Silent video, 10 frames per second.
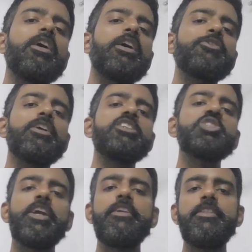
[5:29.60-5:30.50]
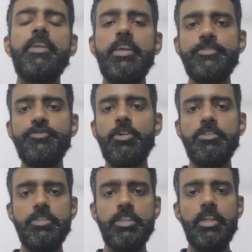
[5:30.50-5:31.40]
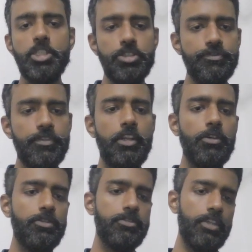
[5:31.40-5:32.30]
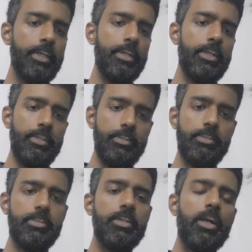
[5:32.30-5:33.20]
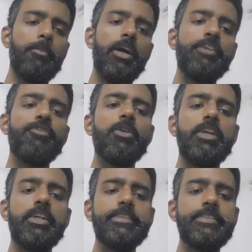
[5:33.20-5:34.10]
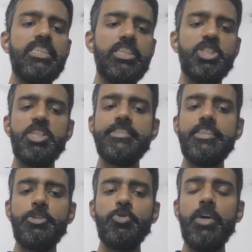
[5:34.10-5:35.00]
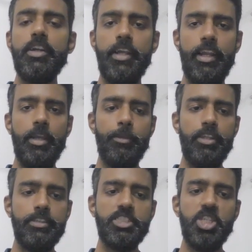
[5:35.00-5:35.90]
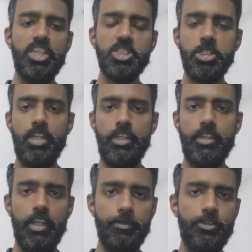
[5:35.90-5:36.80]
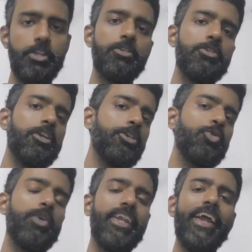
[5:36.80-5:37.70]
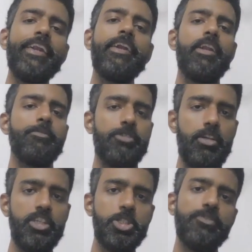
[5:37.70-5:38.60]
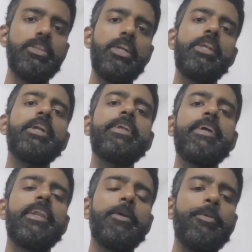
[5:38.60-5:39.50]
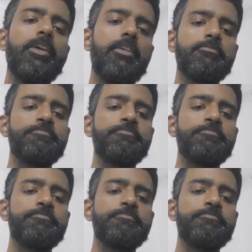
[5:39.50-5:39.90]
you can check it in the AS400 list of videos. The command for that is CHGCURLIB, that is change current library, or you can do an edit library list with EDT-LIBL.